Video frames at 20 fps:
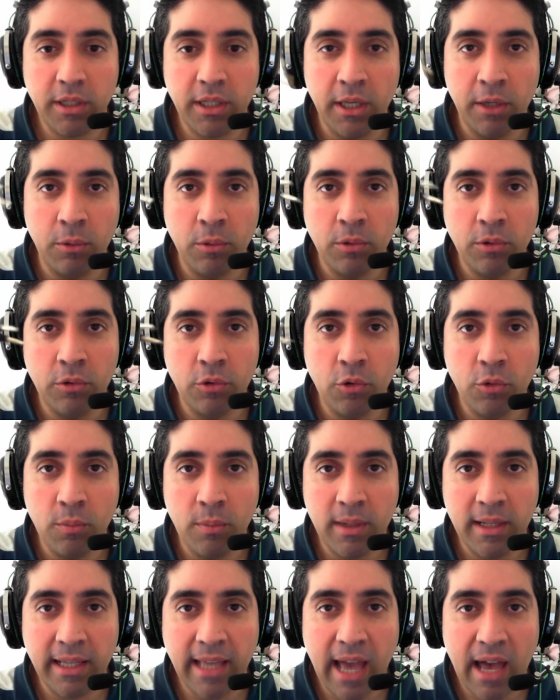it will
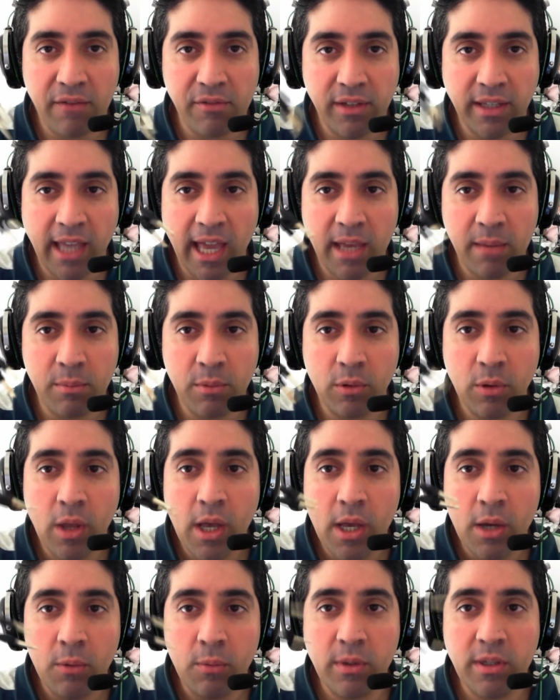normally have a cable
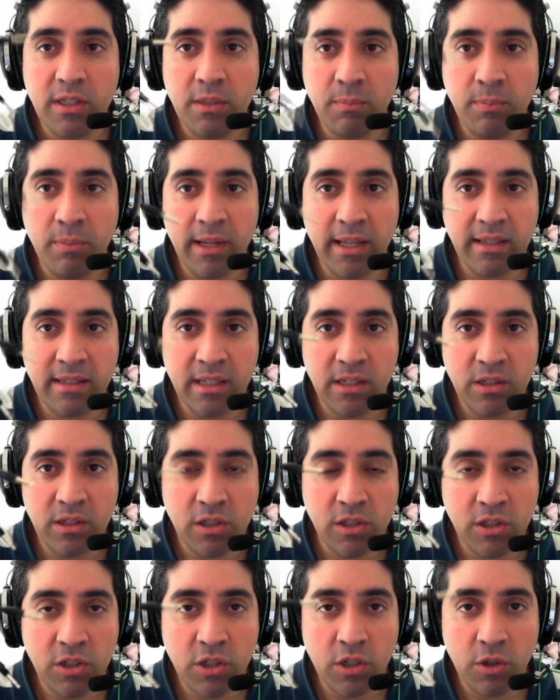which splits
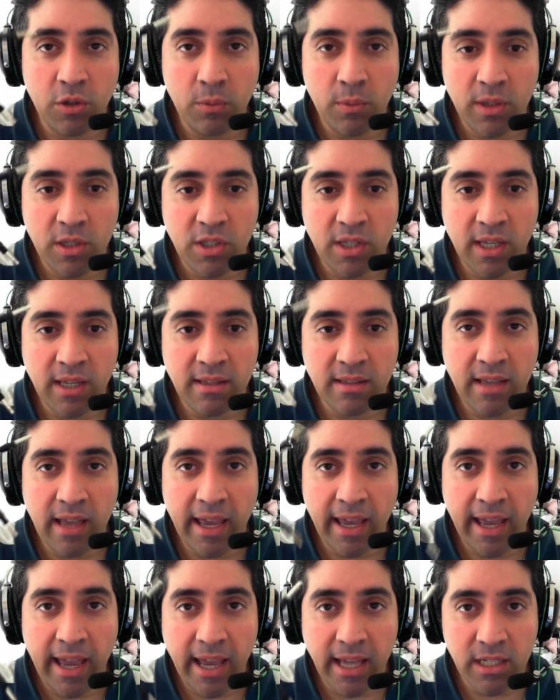into two, which is a
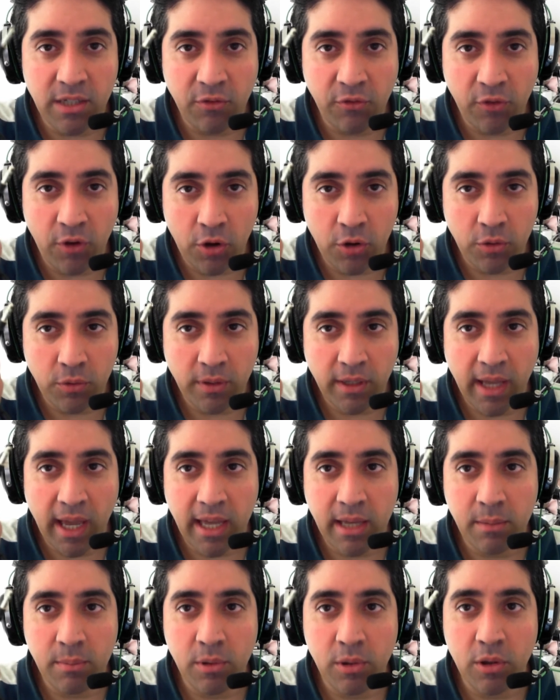headphone
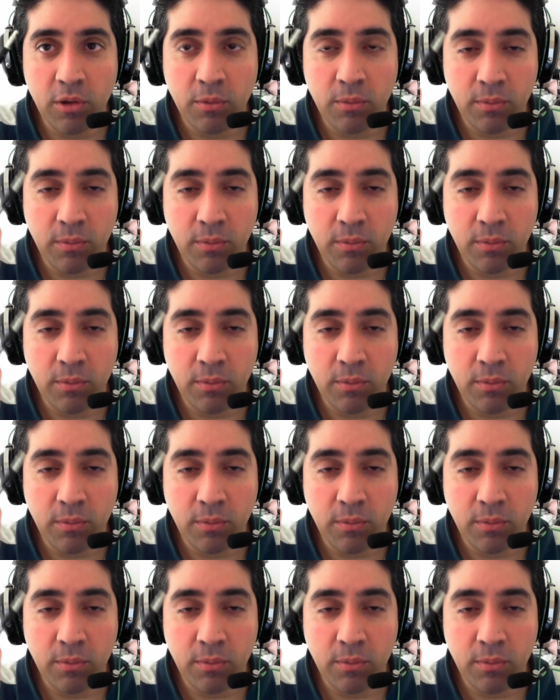cable,